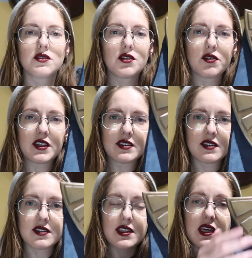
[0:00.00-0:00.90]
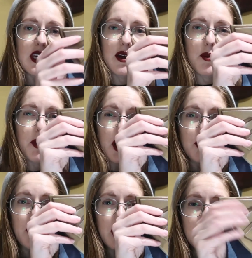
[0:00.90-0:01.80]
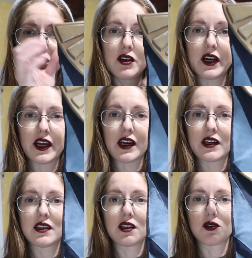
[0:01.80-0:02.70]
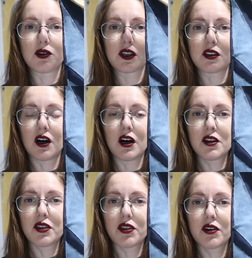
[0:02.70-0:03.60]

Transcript: So this is the belt buckle and the loincloth.